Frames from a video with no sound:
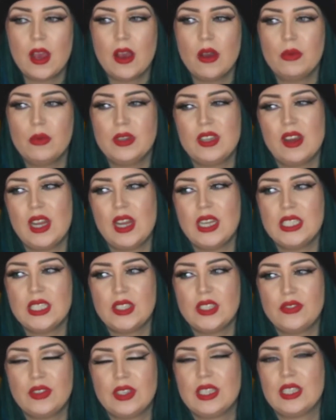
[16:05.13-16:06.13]
Which I just
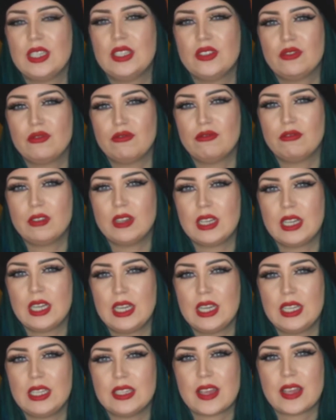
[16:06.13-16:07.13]
think is
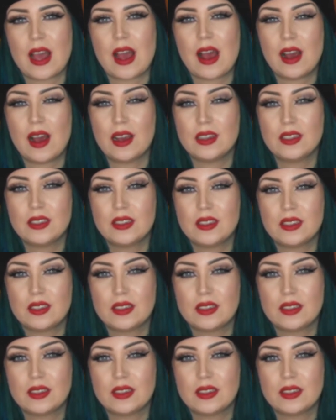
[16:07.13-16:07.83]
really sad.